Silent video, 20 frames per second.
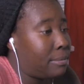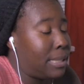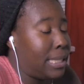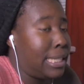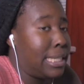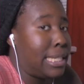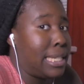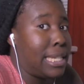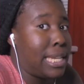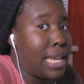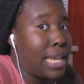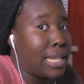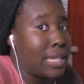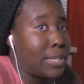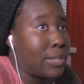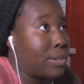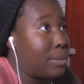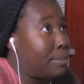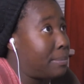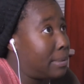He's a
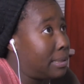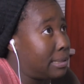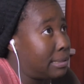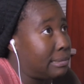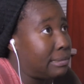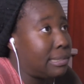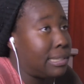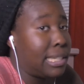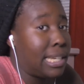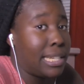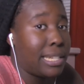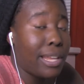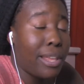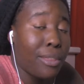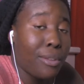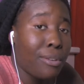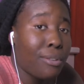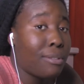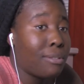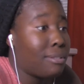dancer, but he
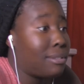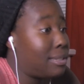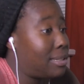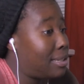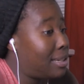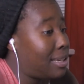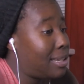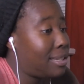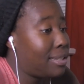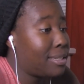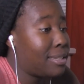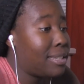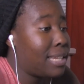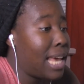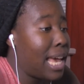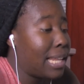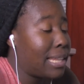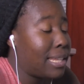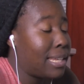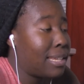has the
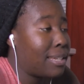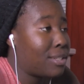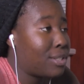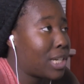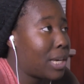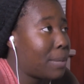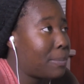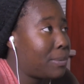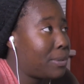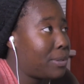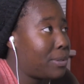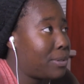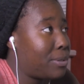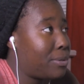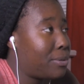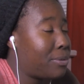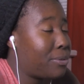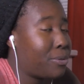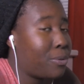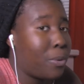acting chops
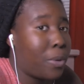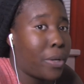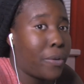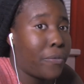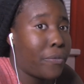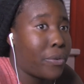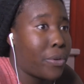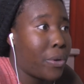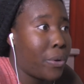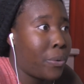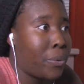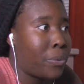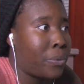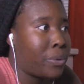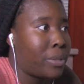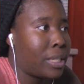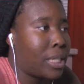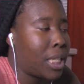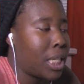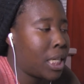too. Who would have known?